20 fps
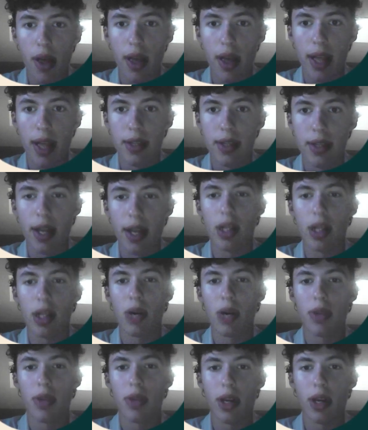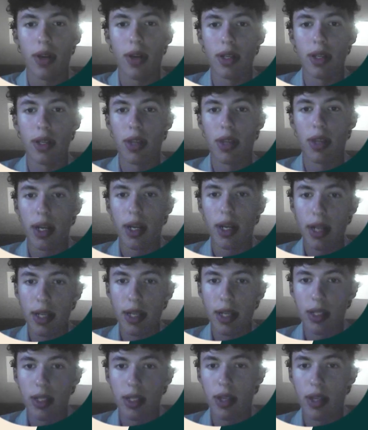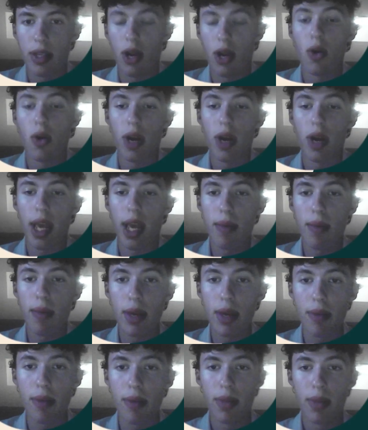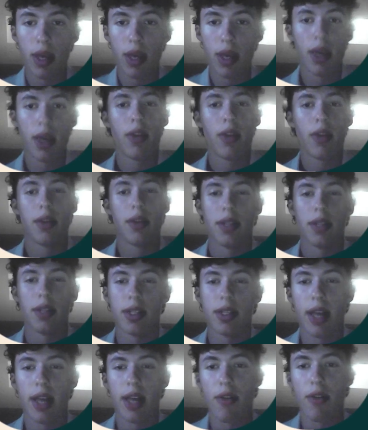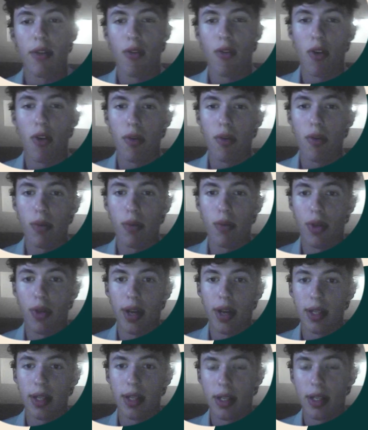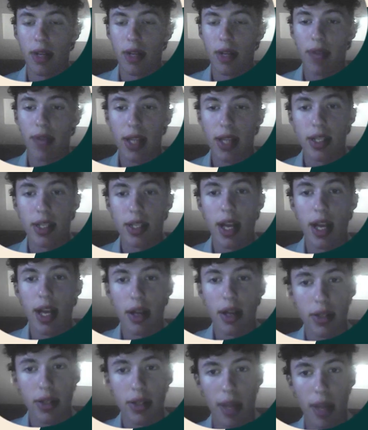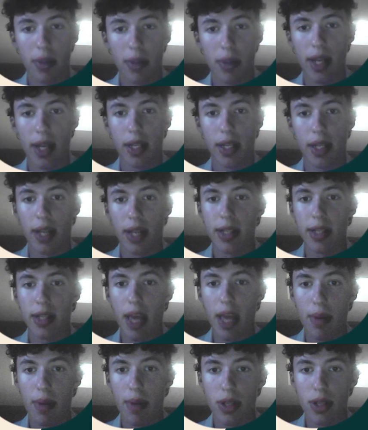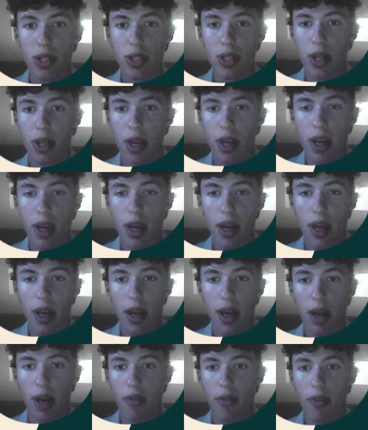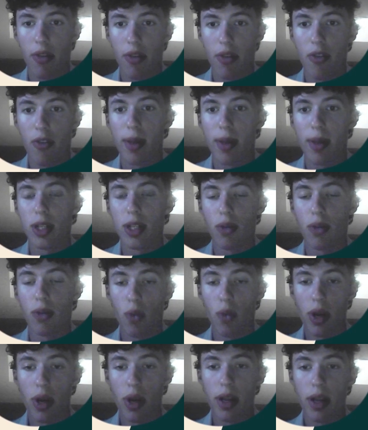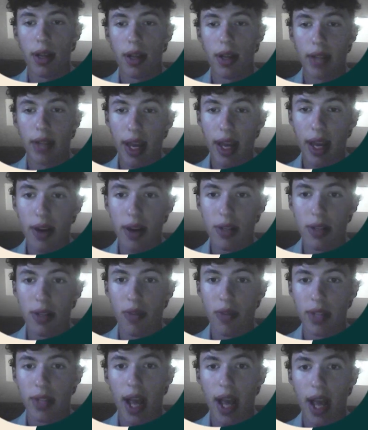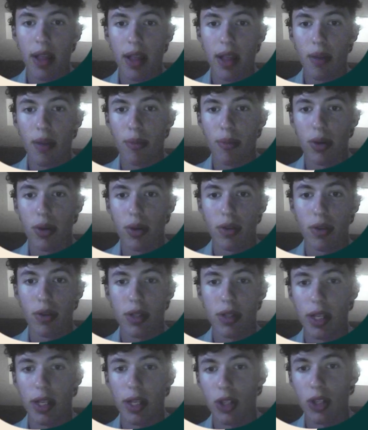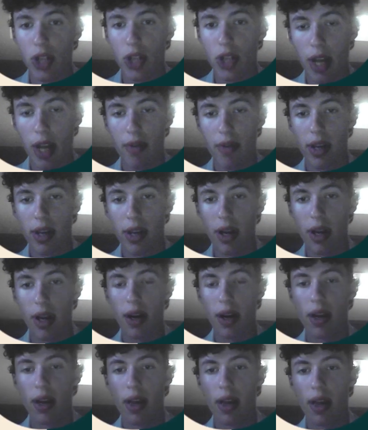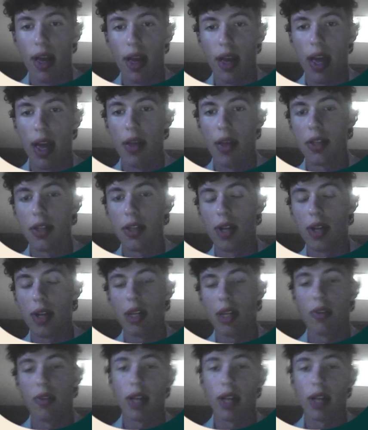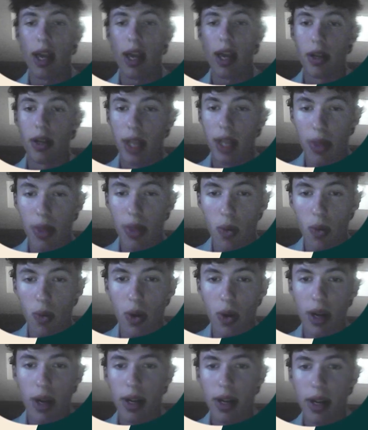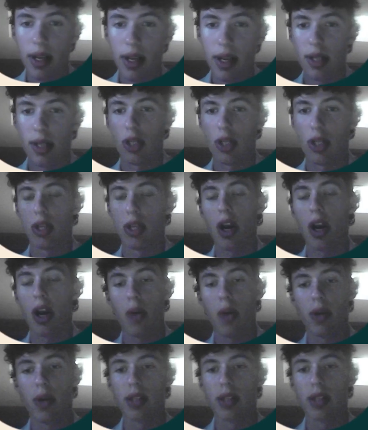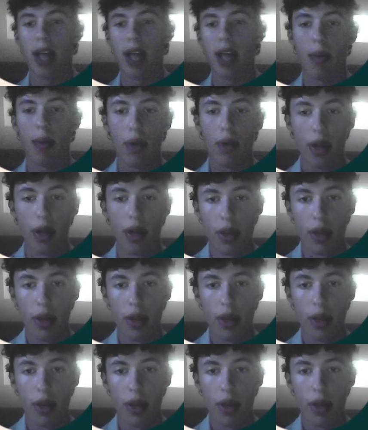inside along with the increase in thickness. The core cambium, this is then formed with a consistent of dead cells that protect against damage. For the formation of wood, layers of xylem produced every year, and these create different layers in the wood, such as heartwood and sapwood.